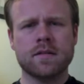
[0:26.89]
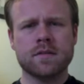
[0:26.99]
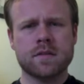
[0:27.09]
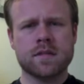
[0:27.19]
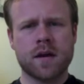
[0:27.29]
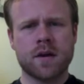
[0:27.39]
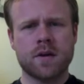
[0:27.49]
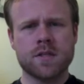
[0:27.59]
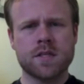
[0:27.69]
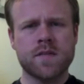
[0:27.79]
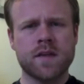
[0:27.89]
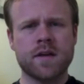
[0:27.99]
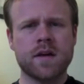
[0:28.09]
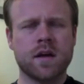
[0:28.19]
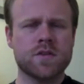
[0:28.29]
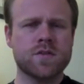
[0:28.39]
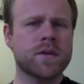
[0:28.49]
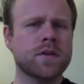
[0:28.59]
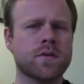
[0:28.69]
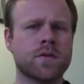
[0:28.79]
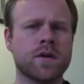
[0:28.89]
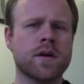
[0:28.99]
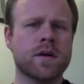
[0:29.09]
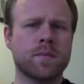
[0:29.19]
Senator Stephen A. Douglas from Illinois